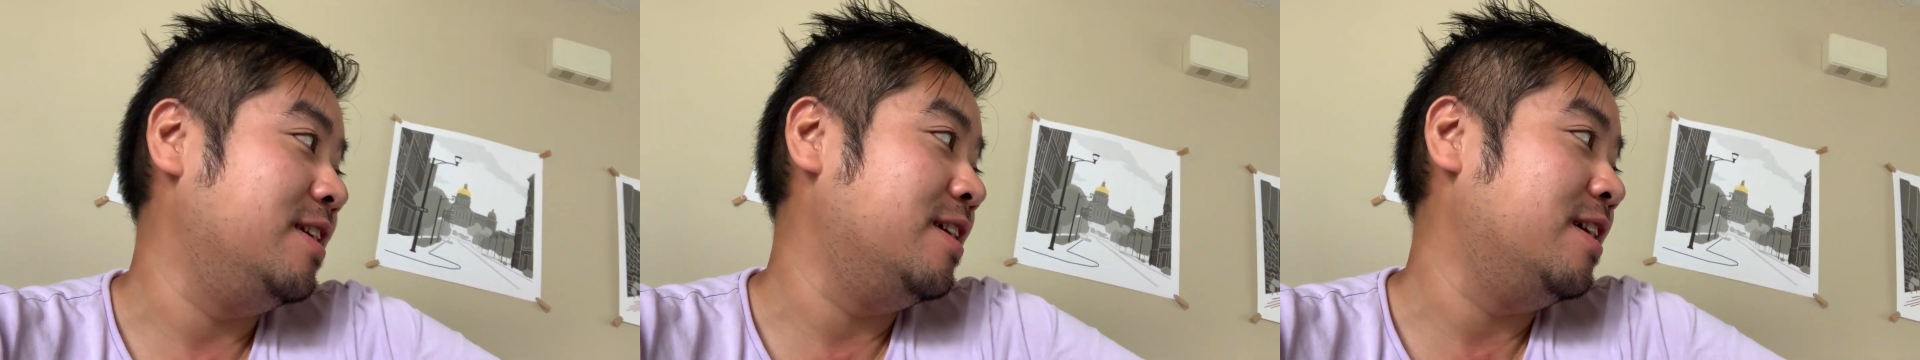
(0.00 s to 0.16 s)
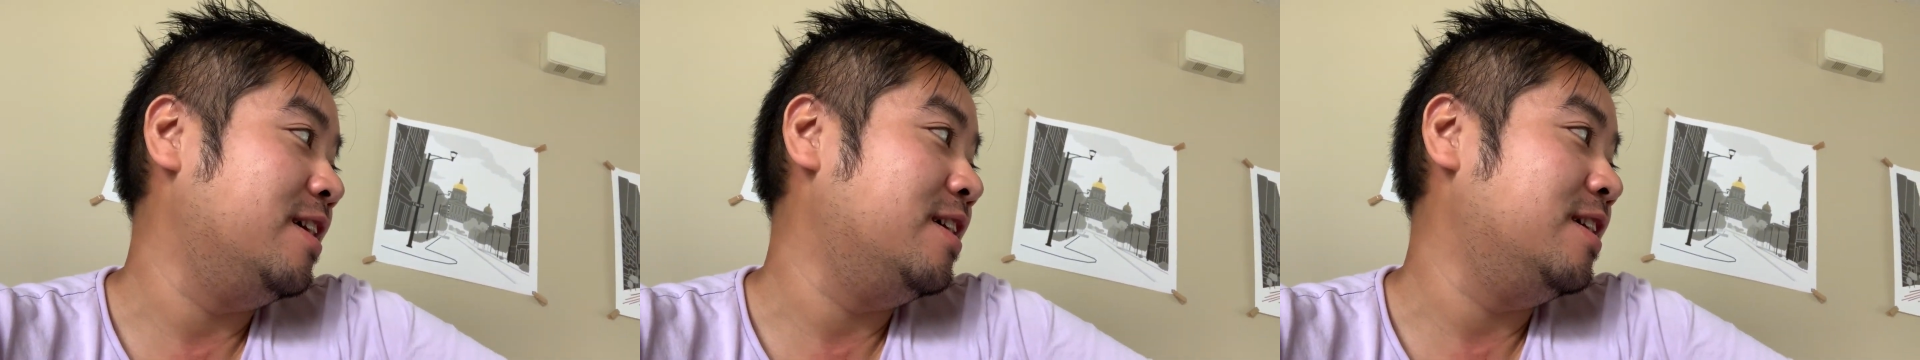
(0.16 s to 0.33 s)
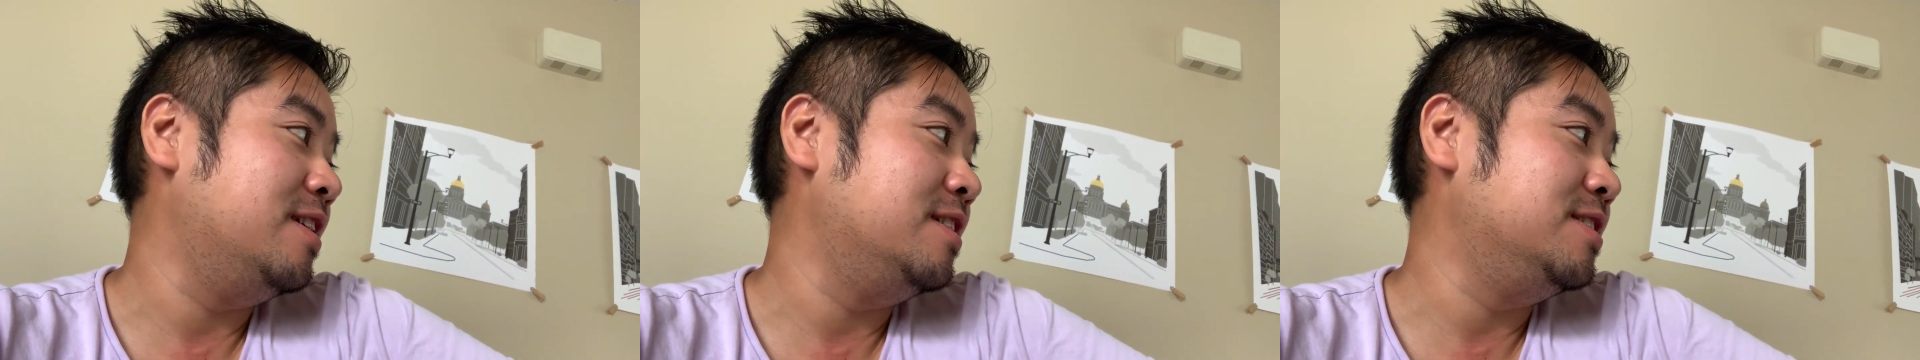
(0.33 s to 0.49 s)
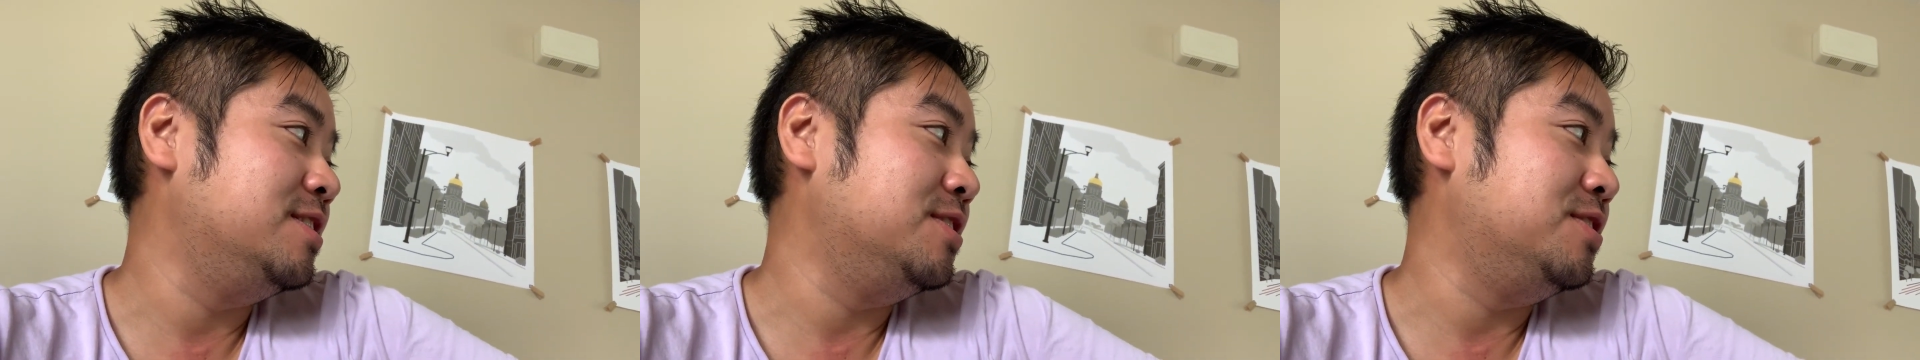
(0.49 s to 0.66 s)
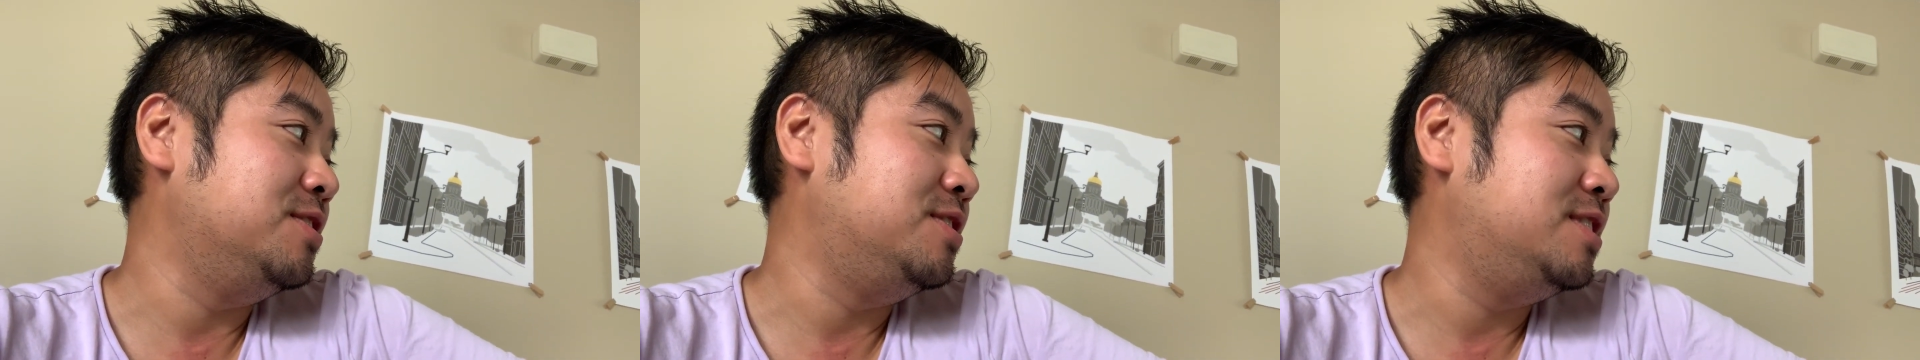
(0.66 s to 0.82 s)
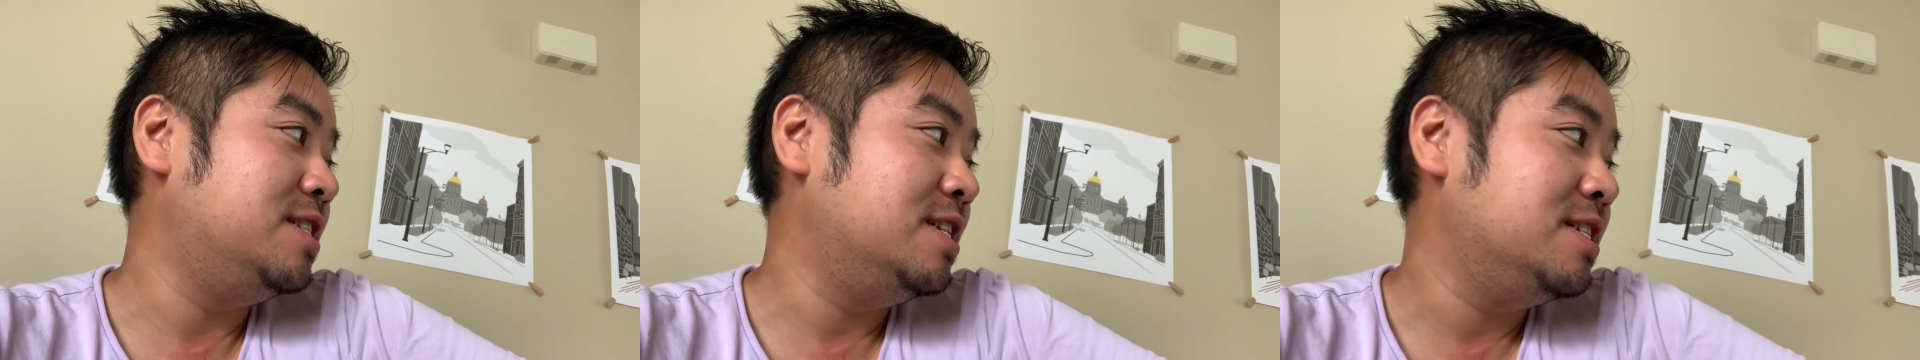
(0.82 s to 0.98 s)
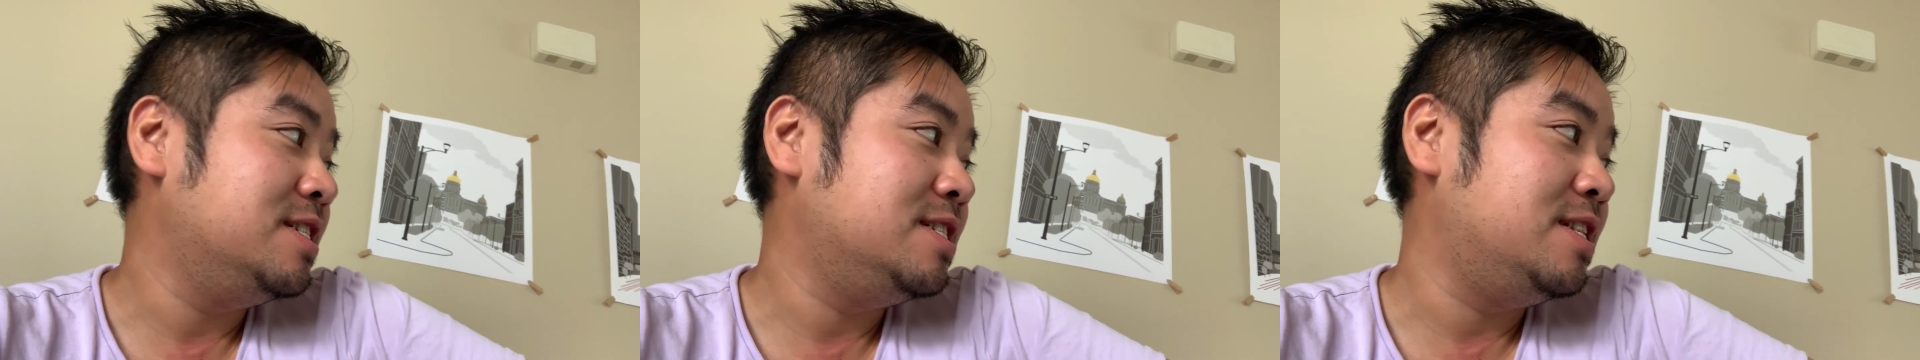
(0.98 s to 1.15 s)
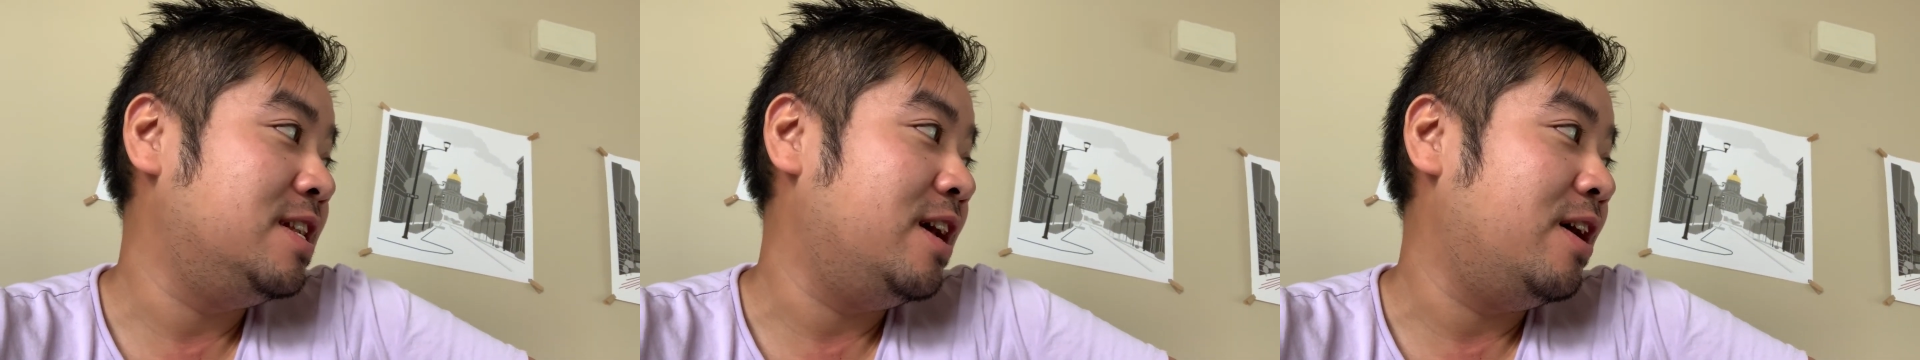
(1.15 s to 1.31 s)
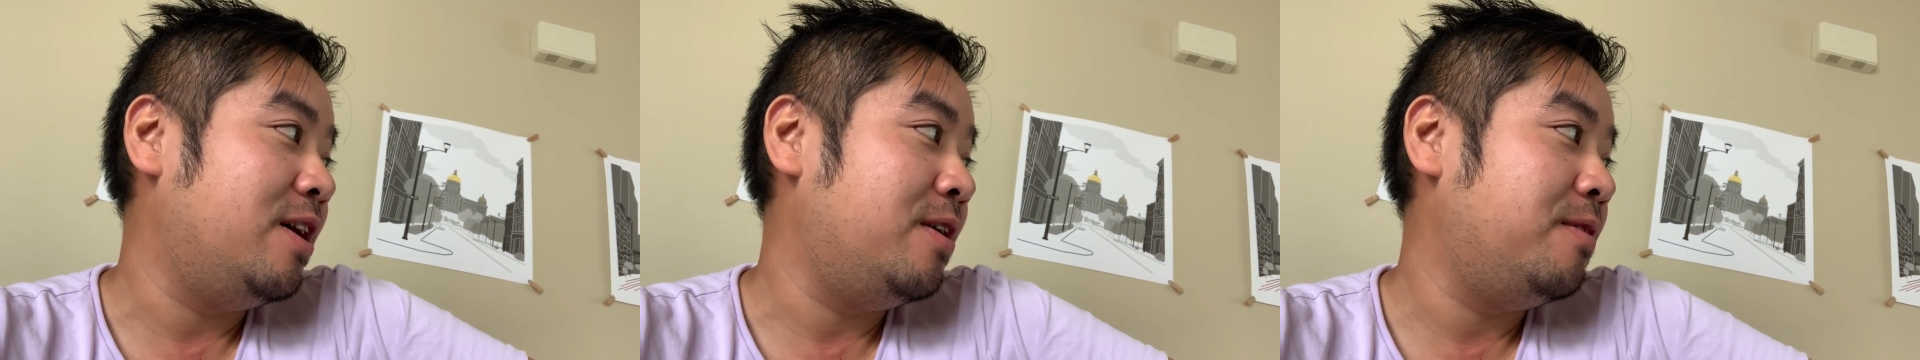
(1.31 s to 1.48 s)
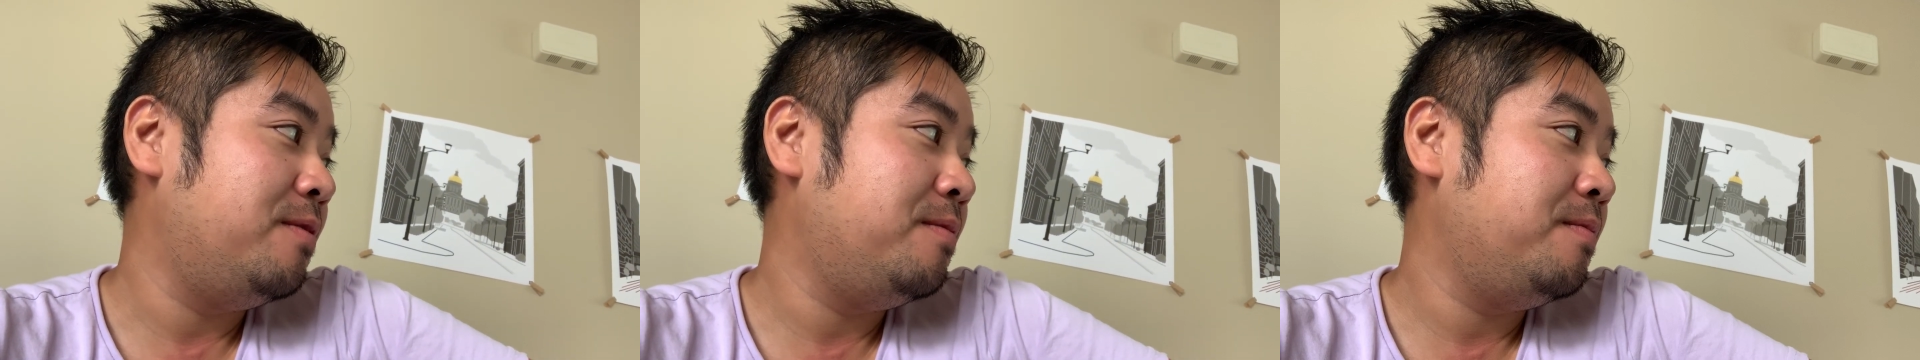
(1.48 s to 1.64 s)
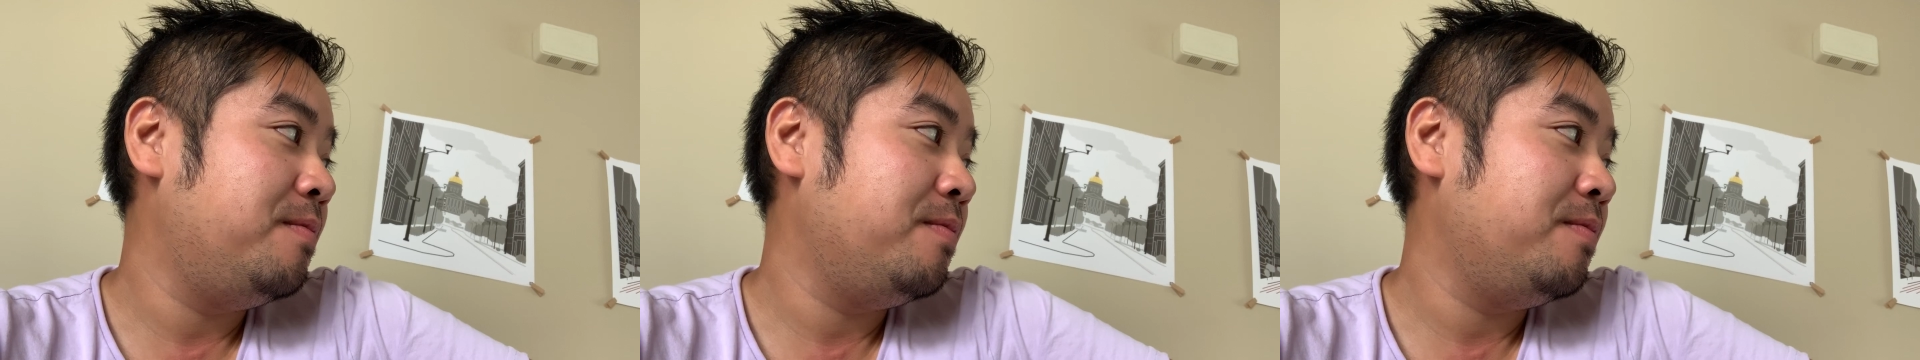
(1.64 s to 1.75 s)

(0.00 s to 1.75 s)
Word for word: yet until just now.